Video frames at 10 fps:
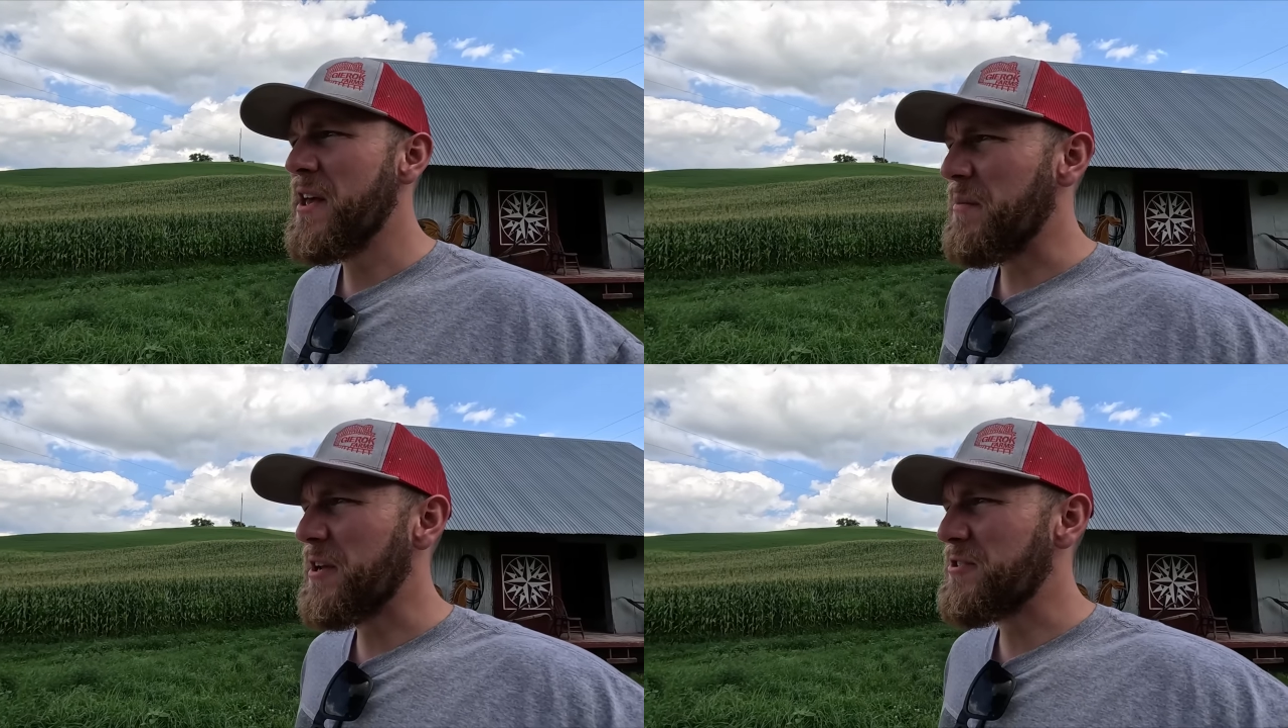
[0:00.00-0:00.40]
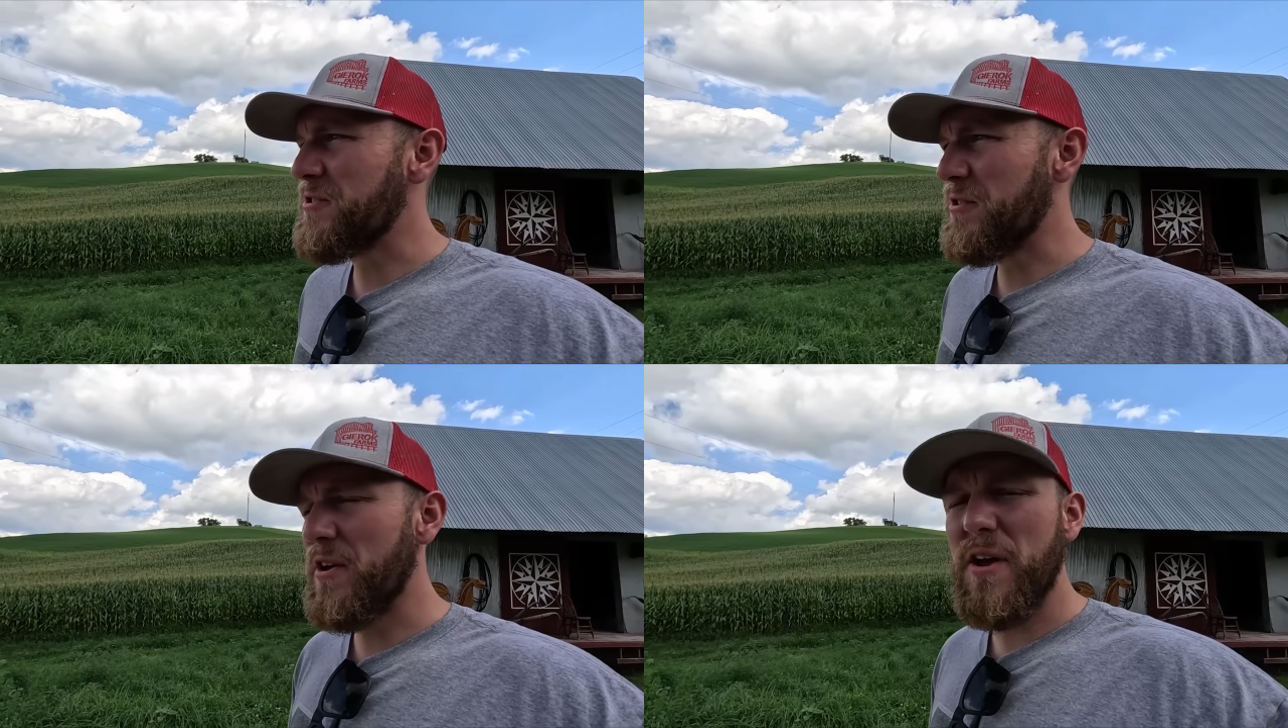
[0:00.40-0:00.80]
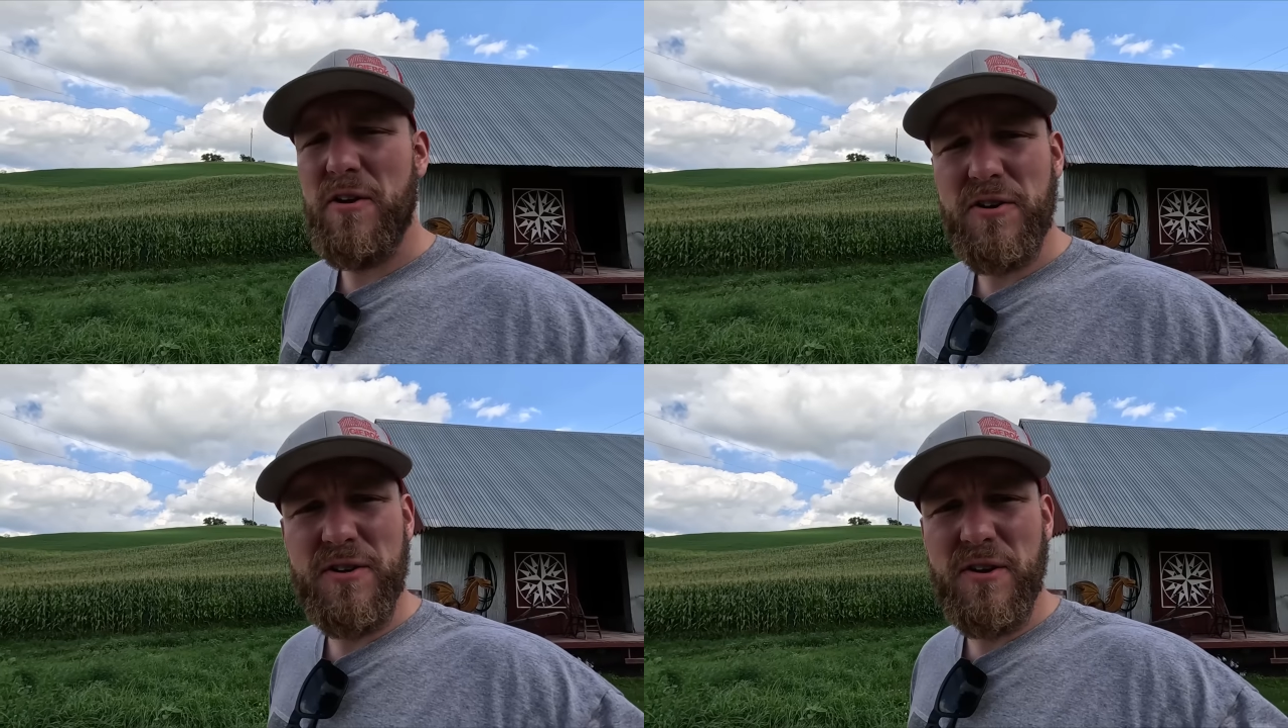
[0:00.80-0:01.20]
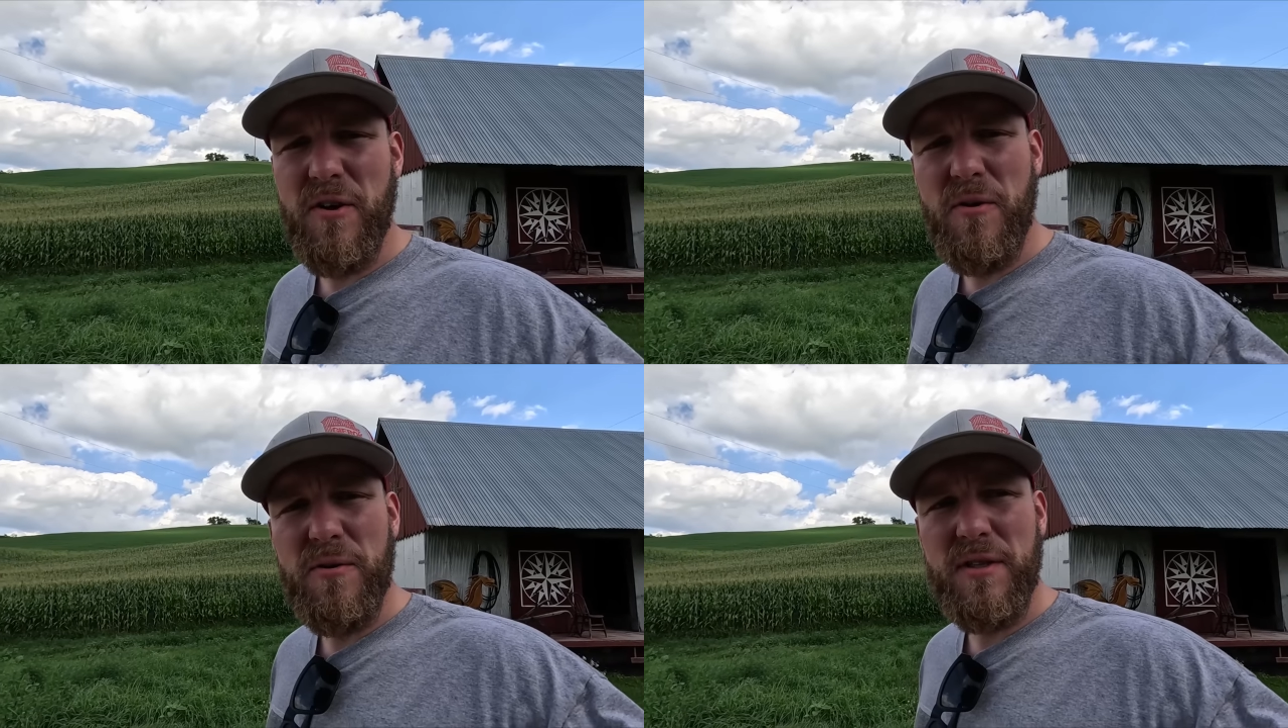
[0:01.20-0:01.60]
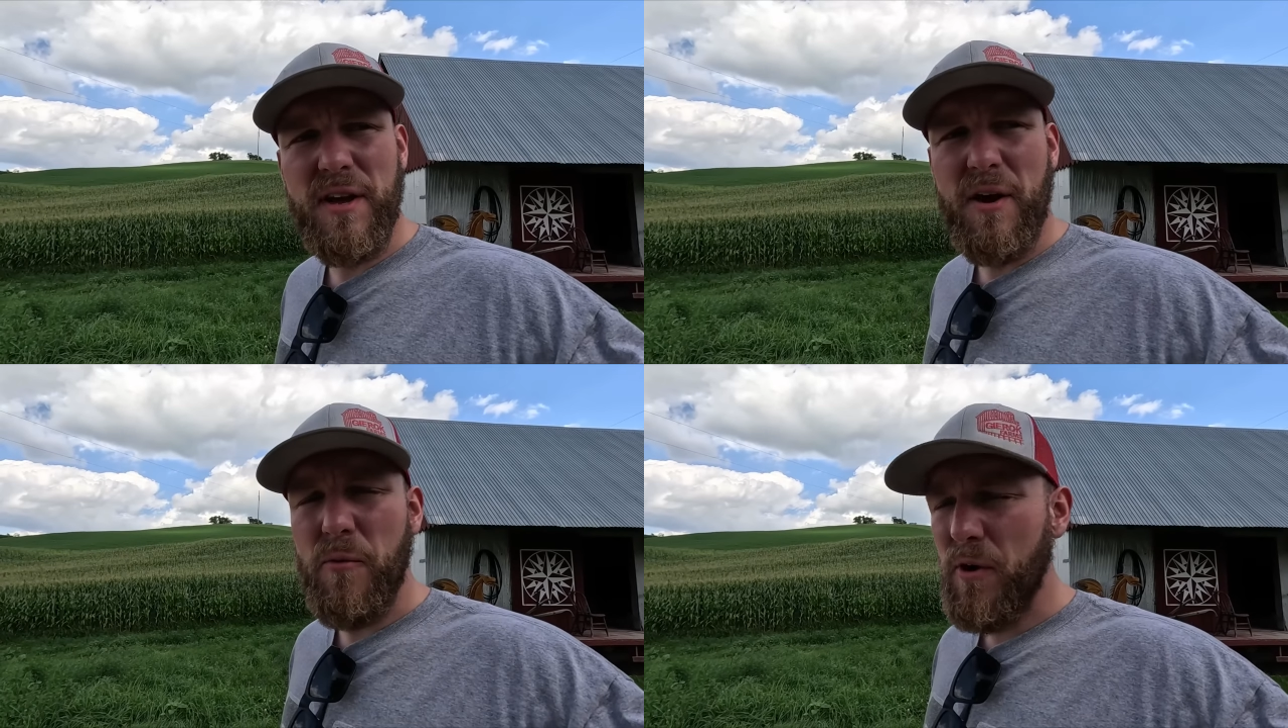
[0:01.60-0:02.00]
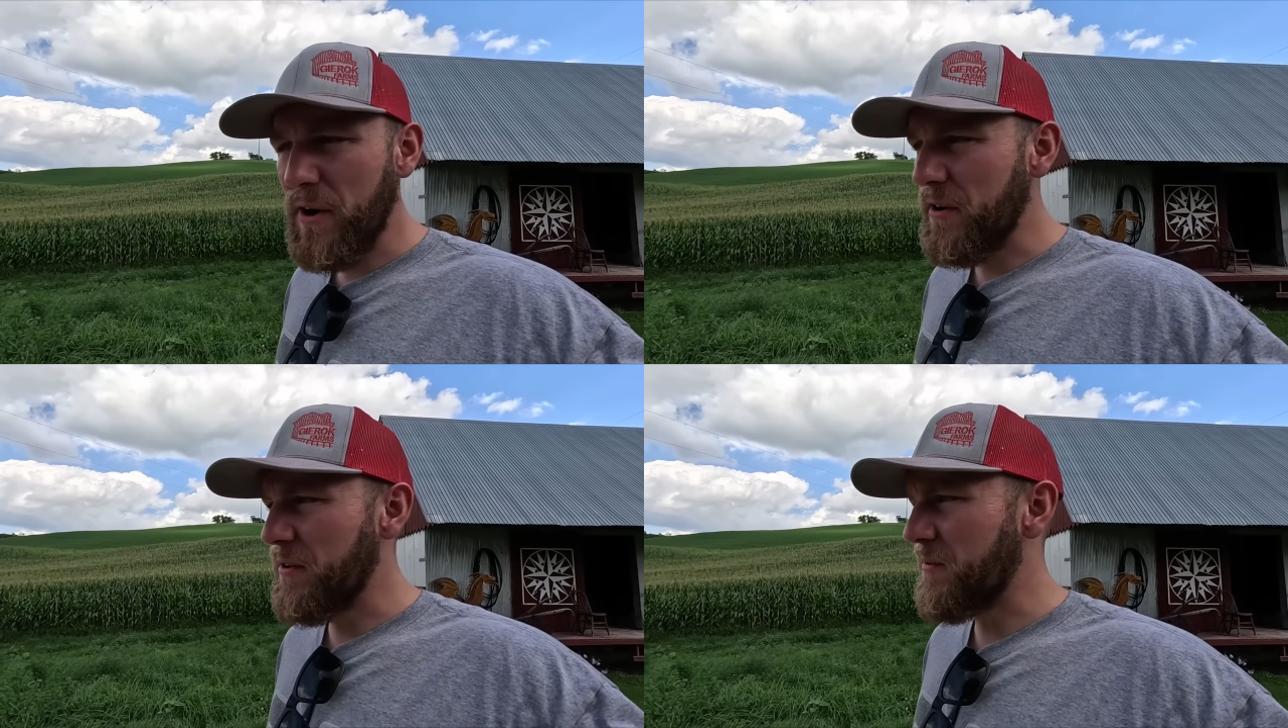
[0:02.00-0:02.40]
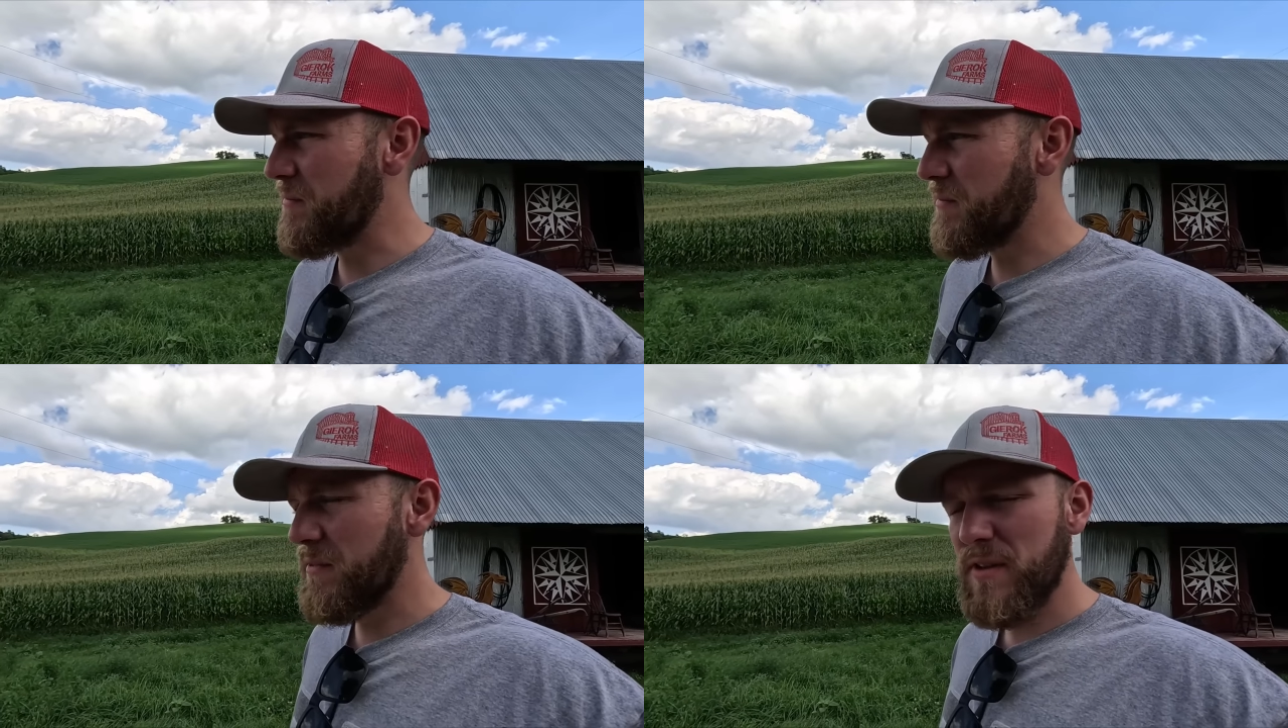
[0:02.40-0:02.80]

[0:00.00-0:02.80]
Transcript: and make sure they are good to go and they got water and,